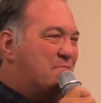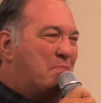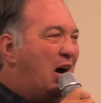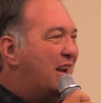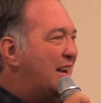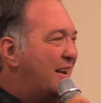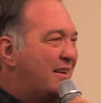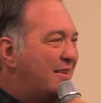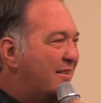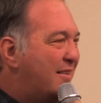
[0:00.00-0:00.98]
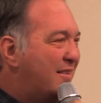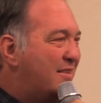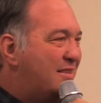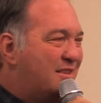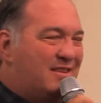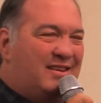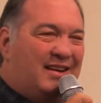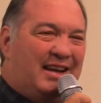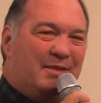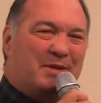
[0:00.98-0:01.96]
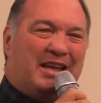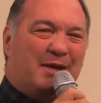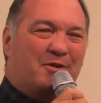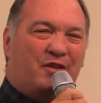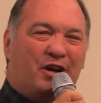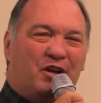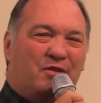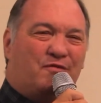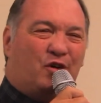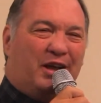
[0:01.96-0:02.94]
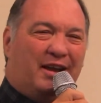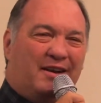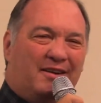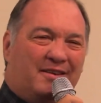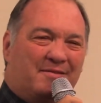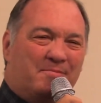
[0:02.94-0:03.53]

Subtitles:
bonded. He became a very good friend.